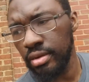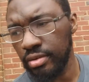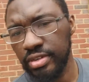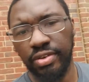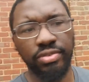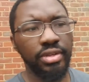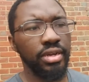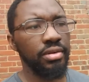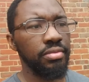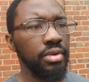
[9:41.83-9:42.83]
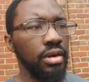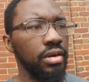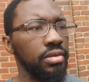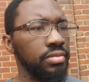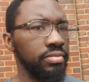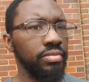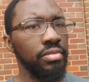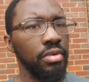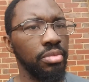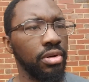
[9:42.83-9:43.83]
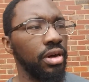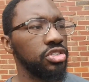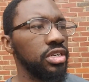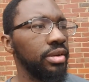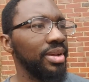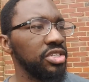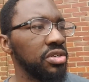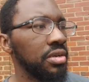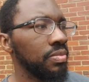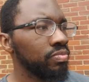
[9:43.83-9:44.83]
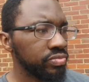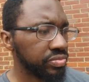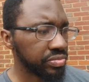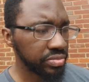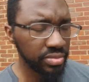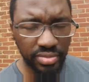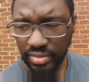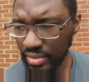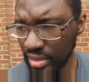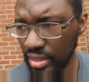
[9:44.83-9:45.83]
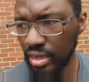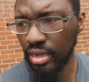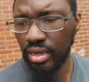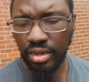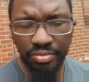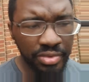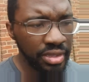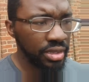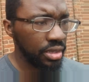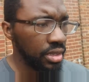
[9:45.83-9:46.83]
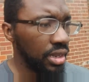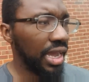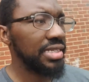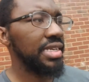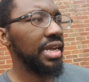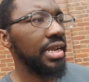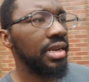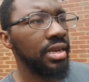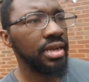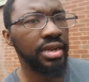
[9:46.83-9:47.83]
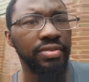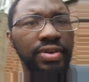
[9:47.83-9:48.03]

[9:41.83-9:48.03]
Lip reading: Definitely a precautionary measure. Like I said, if I